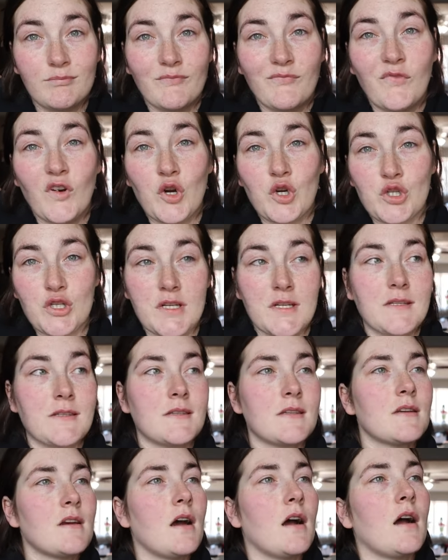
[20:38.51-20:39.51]

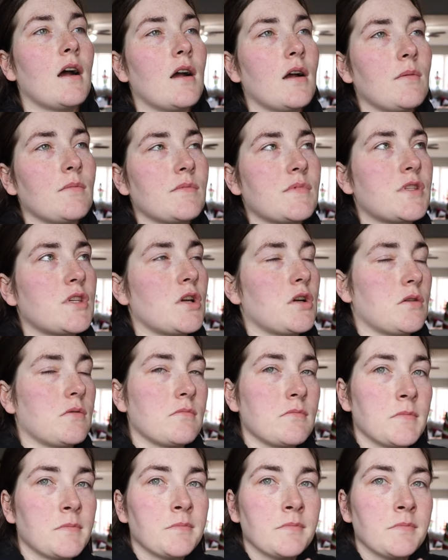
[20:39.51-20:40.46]
versions. Um, so